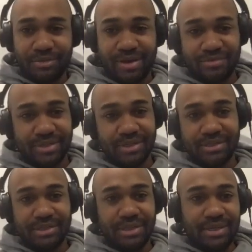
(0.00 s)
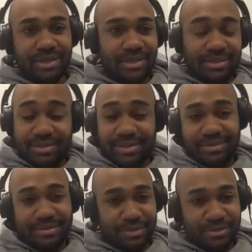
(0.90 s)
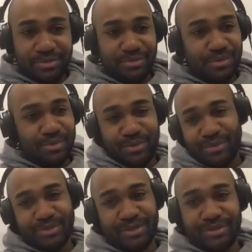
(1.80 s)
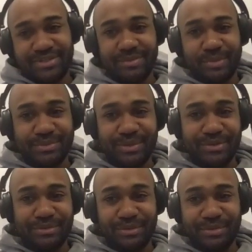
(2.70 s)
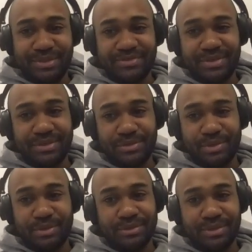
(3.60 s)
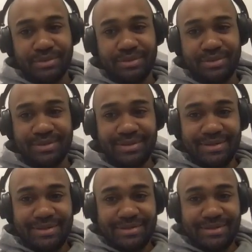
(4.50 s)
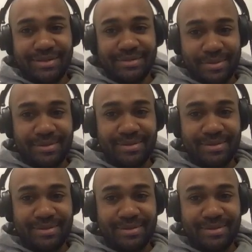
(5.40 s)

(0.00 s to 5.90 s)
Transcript: the right thing, and yeah, you obviously you see him on Twitter and doing his thing as well. So yeah.